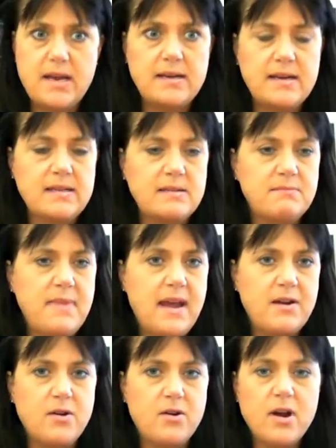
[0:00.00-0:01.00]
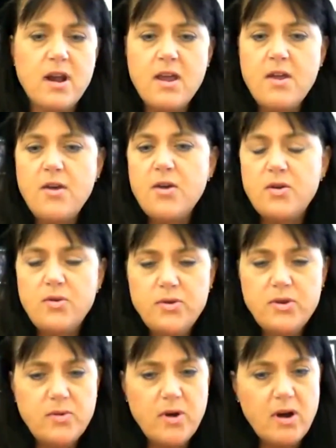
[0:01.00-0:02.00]
It doesn't matter who
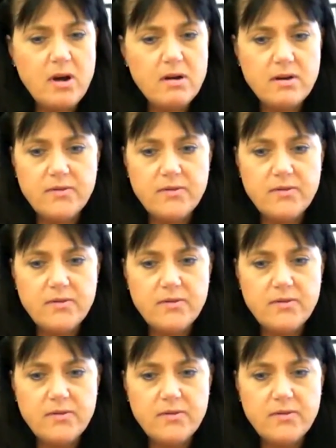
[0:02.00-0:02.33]
you are,